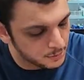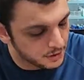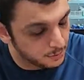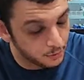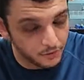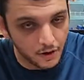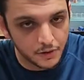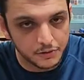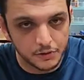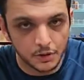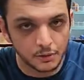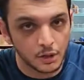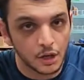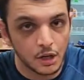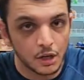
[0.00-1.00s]
deck profiles.
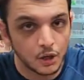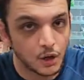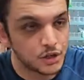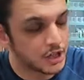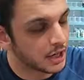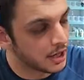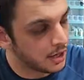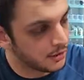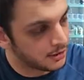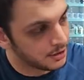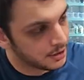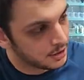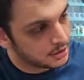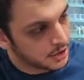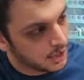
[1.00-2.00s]
So go check it out.
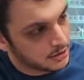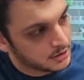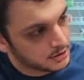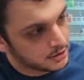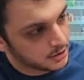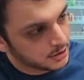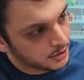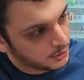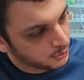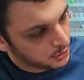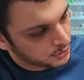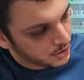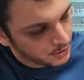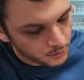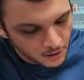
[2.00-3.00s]
Shout out to the
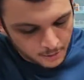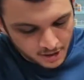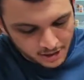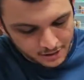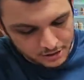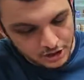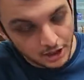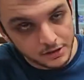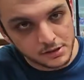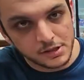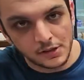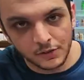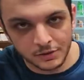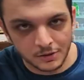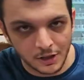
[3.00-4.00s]
Wind Dragon World Matt. Shout out to
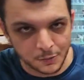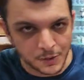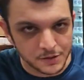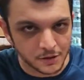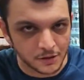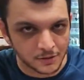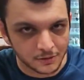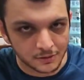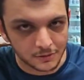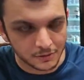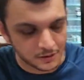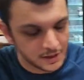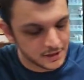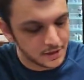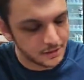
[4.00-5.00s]
Steven. That's my son.
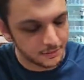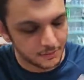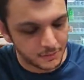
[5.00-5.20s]
And that's it.